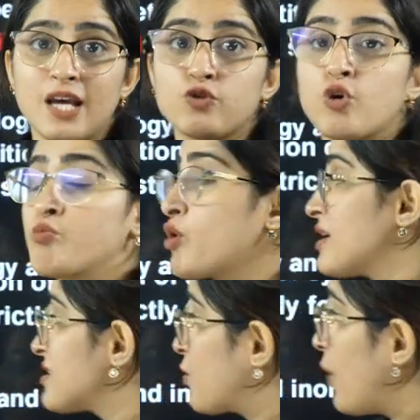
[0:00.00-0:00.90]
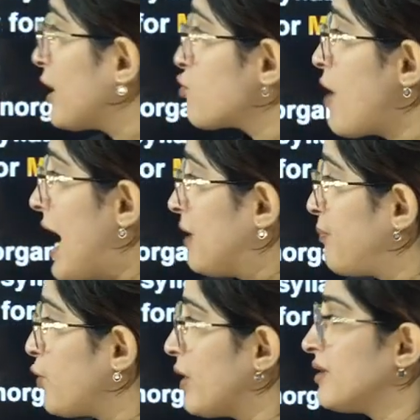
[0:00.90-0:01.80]
notebook is going to help
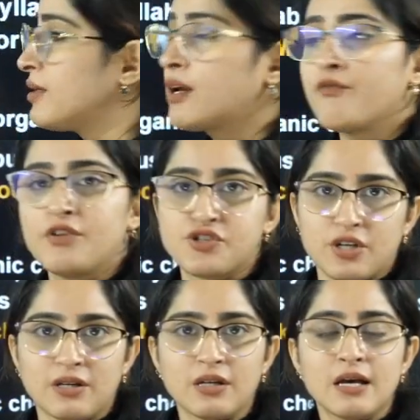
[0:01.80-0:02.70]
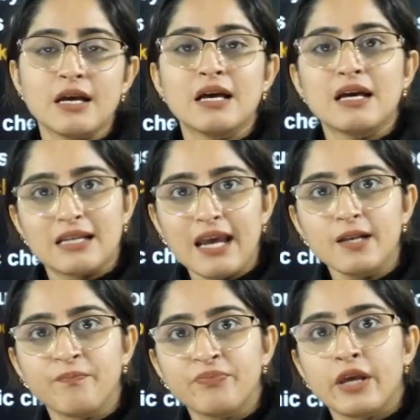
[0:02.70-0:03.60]
you in the revision, right?
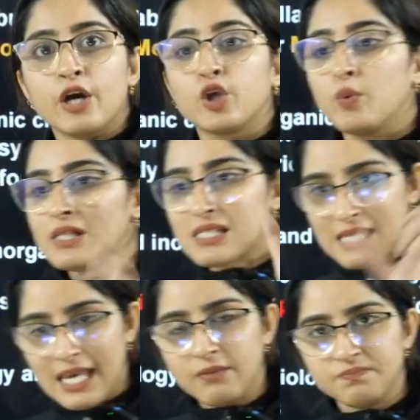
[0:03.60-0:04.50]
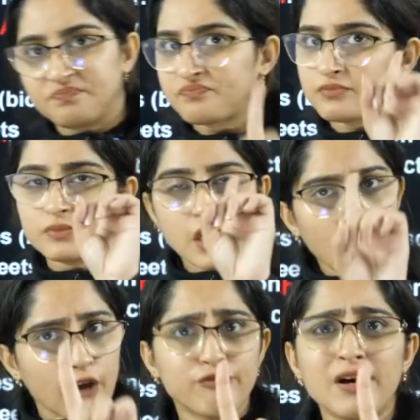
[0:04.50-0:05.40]
You will see
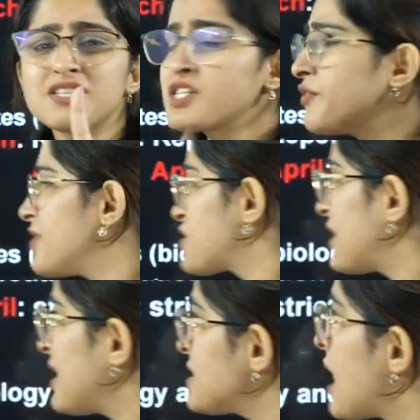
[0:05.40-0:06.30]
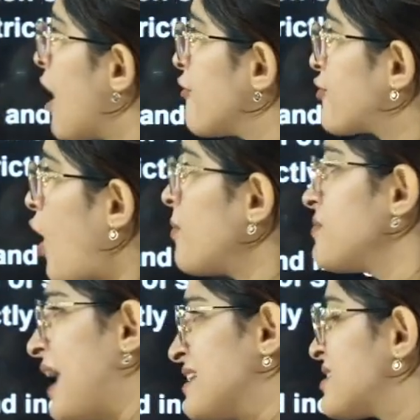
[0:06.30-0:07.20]
first revision is from
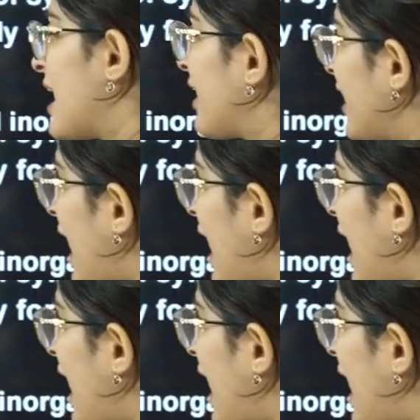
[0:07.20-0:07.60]
NCERT